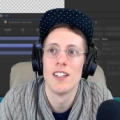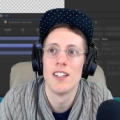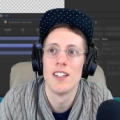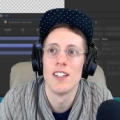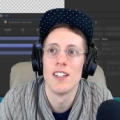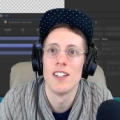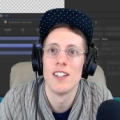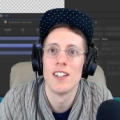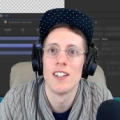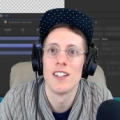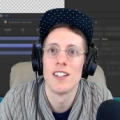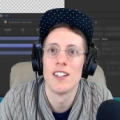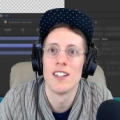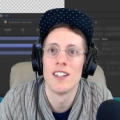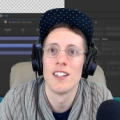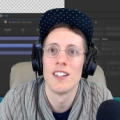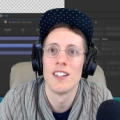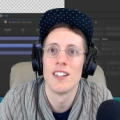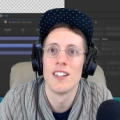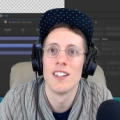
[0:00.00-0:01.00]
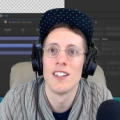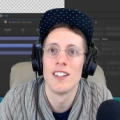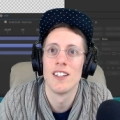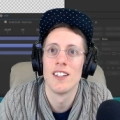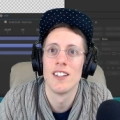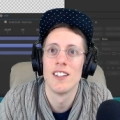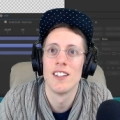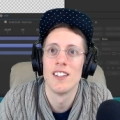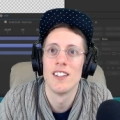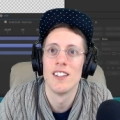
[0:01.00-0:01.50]

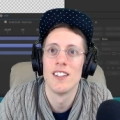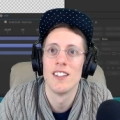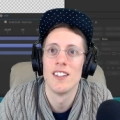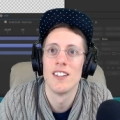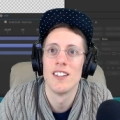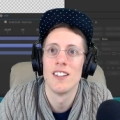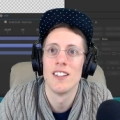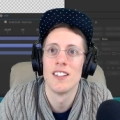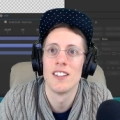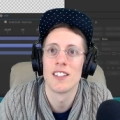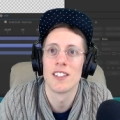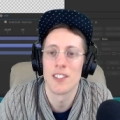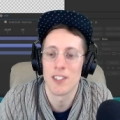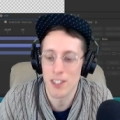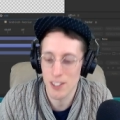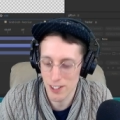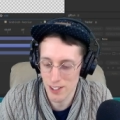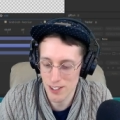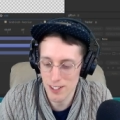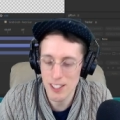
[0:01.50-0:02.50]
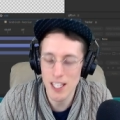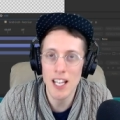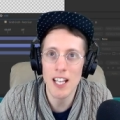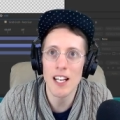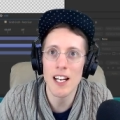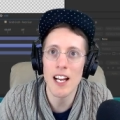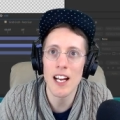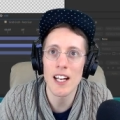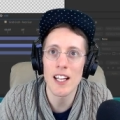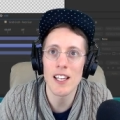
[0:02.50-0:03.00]
And then they're gonna stay at
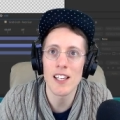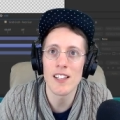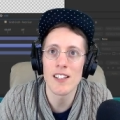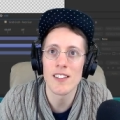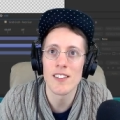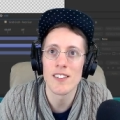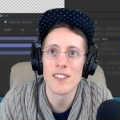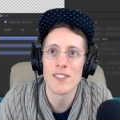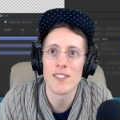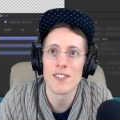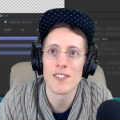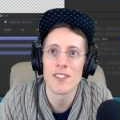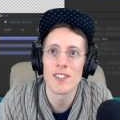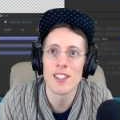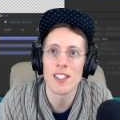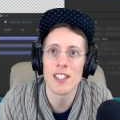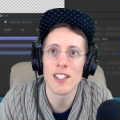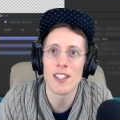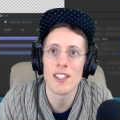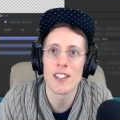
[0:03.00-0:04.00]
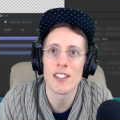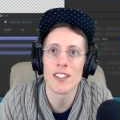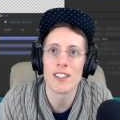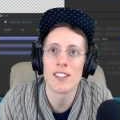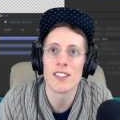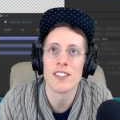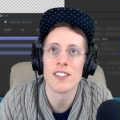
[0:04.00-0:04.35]
80 here.